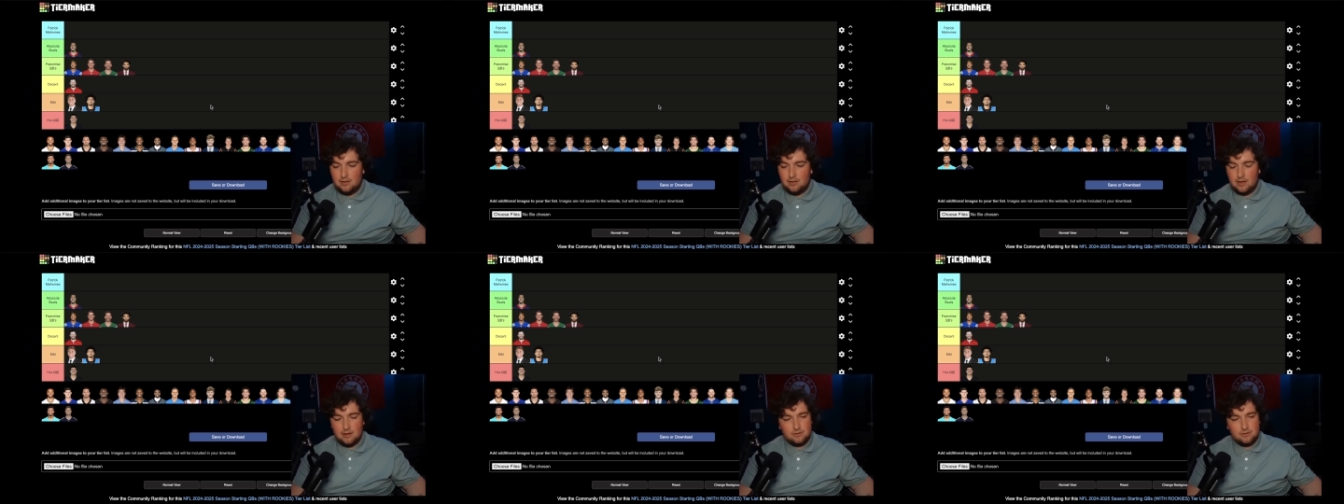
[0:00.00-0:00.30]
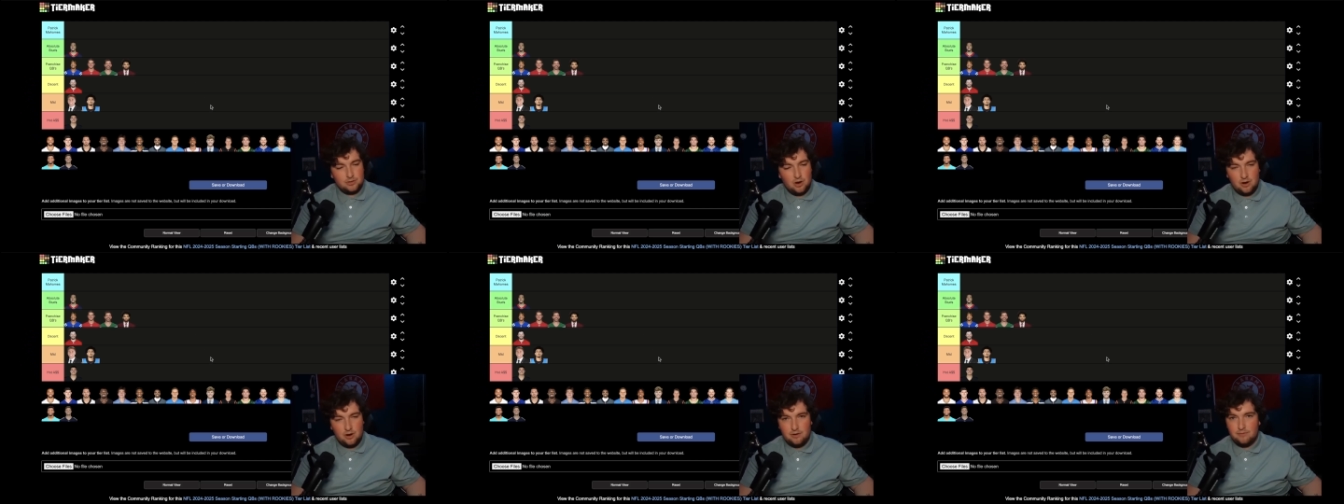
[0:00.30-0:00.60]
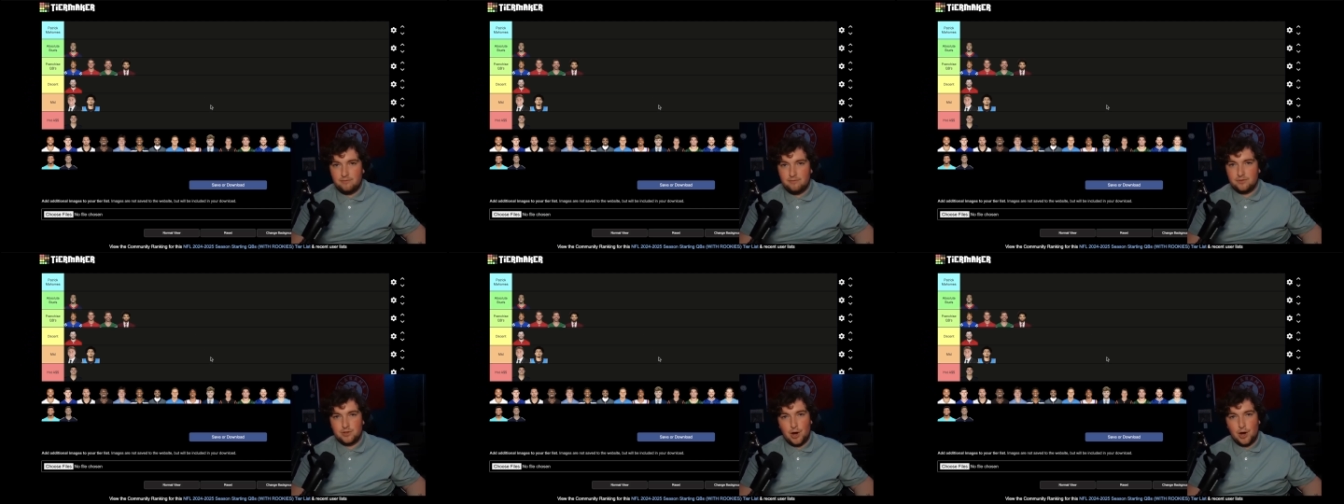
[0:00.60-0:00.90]
sorry,
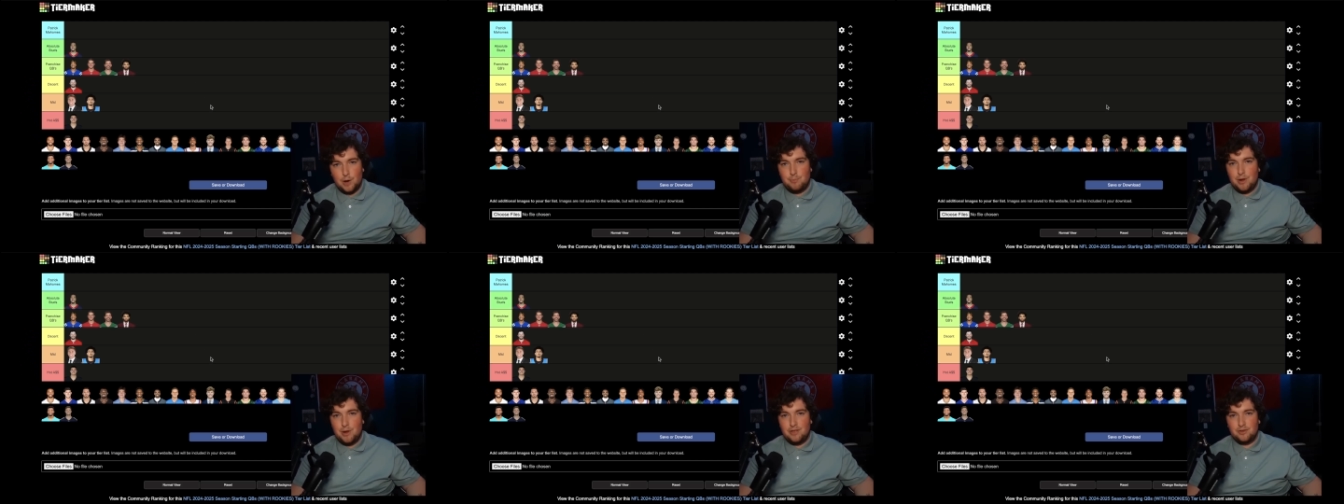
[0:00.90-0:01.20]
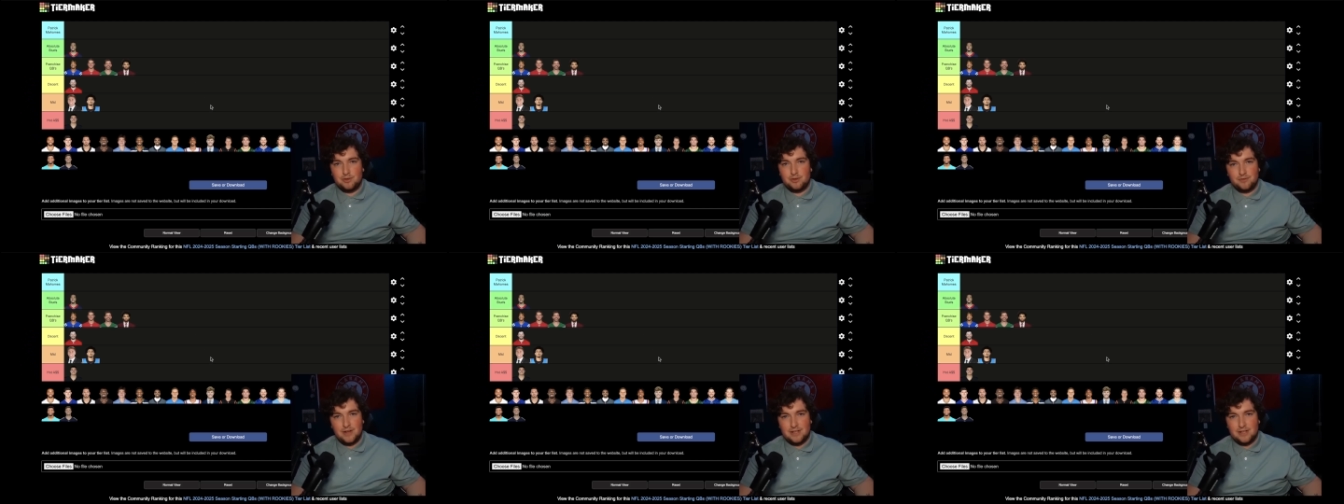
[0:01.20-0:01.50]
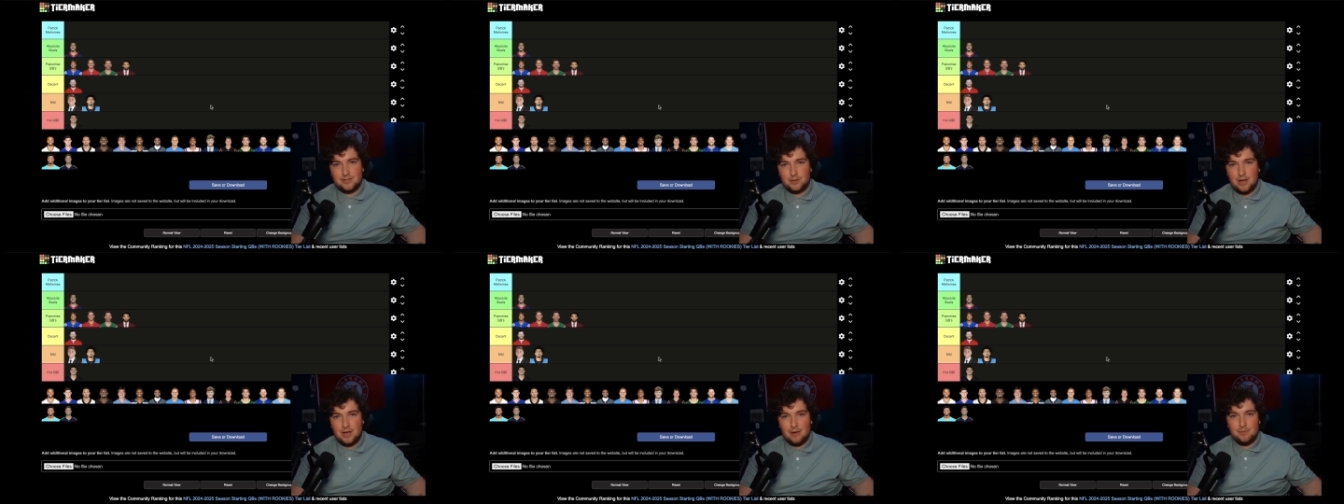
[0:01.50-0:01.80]
Panthers
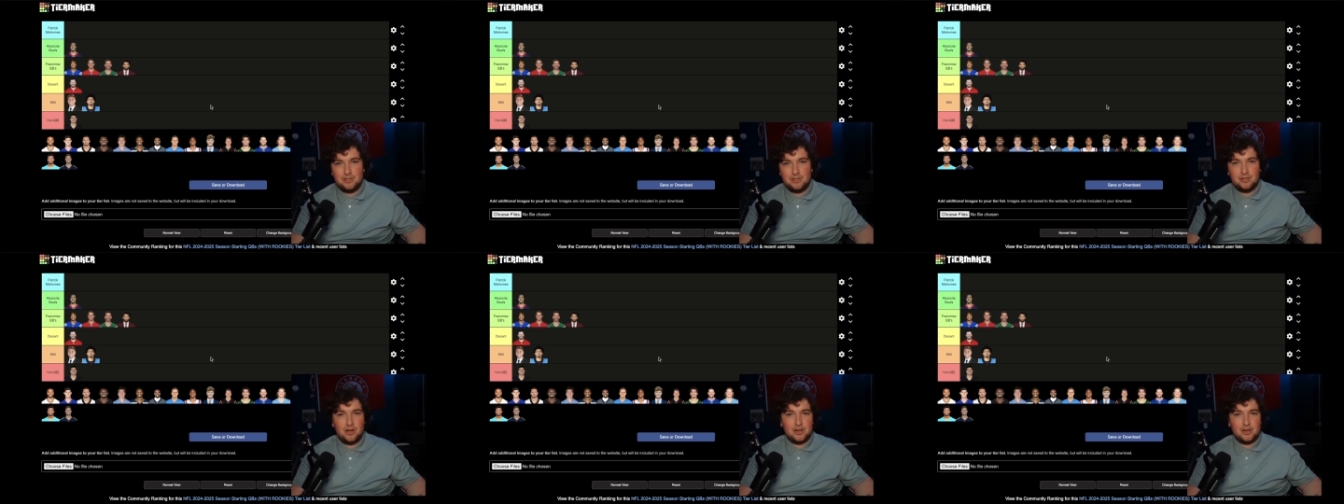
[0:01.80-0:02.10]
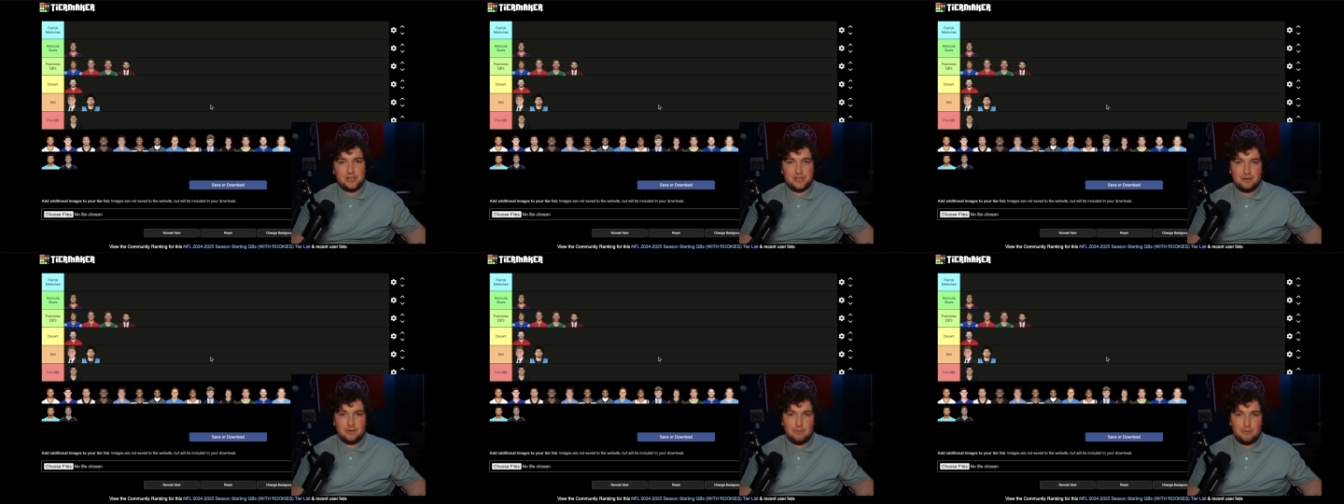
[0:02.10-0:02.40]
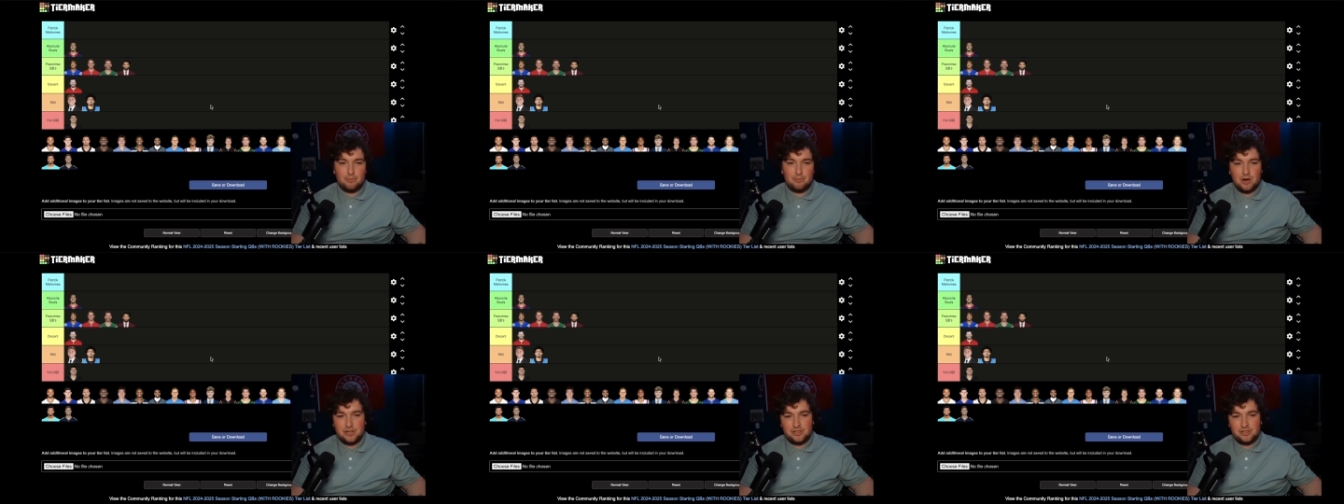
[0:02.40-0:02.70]
fans. You got me talking shit
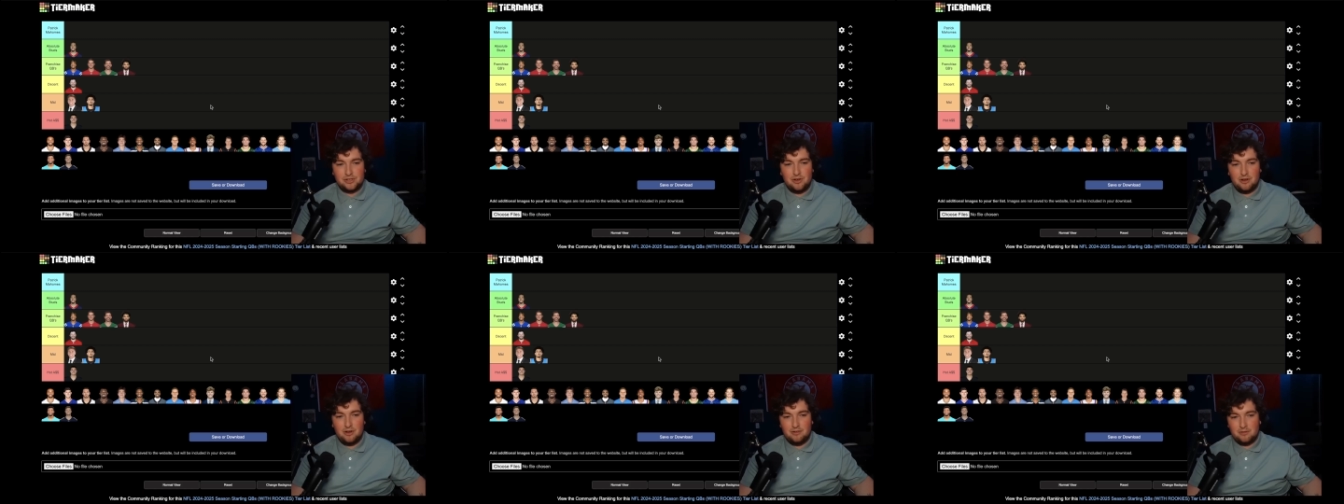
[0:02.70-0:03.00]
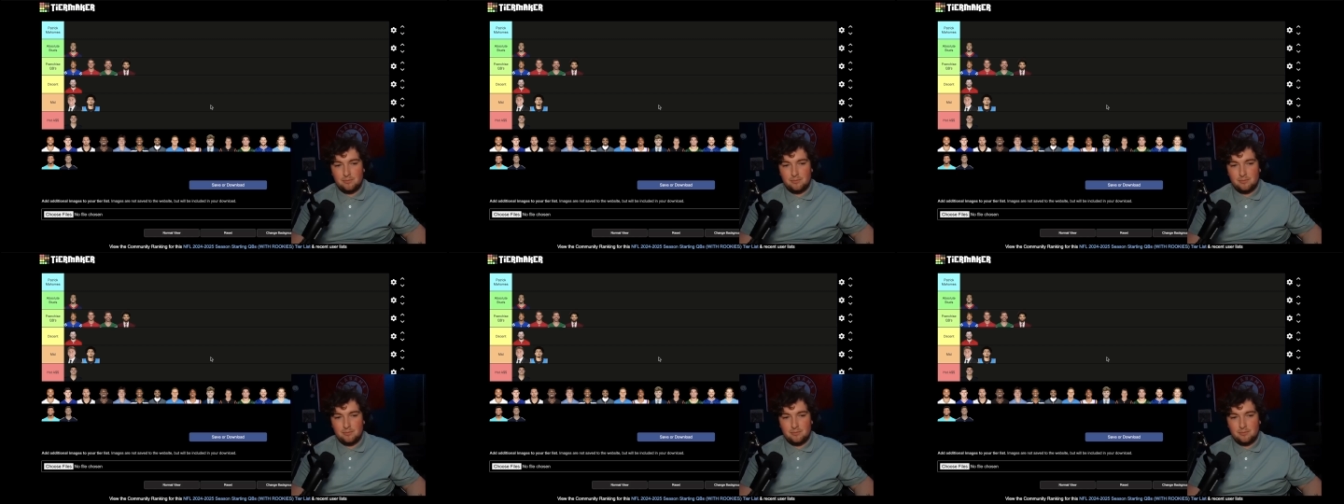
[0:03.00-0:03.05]
about Bryce Young,